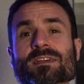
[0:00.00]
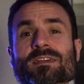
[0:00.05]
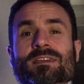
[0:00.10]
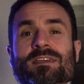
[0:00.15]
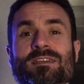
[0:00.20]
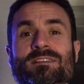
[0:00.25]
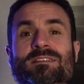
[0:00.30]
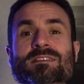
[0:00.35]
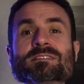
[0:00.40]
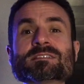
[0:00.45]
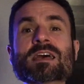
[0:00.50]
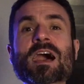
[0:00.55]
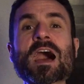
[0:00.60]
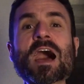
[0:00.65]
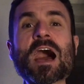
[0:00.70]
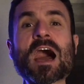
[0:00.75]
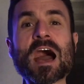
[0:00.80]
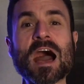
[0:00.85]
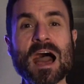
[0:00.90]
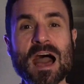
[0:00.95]
It is
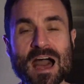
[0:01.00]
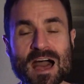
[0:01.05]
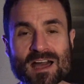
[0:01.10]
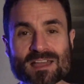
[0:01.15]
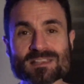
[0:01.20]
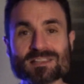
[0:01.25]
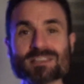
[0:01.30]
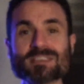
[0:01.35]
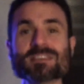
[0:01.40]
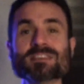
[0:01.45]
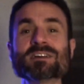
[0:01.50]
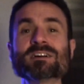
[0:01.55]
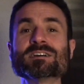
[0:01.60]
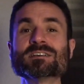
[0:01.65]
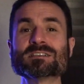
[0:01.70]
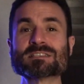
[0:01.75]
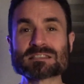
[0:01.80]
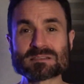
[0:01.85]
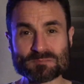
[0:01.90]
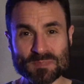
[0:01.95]
highly
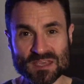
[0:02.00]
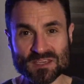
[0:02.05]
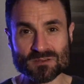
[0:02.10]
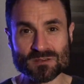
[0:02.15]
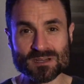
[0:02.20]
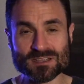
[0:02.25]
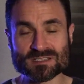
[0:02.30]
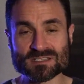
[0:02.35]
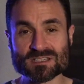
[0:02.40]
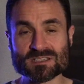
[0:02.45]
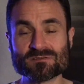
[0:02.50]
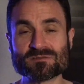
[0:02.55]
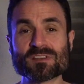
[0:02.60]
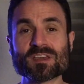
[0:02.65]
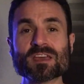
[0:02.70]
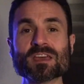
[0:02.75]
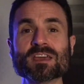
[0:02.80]
speculative.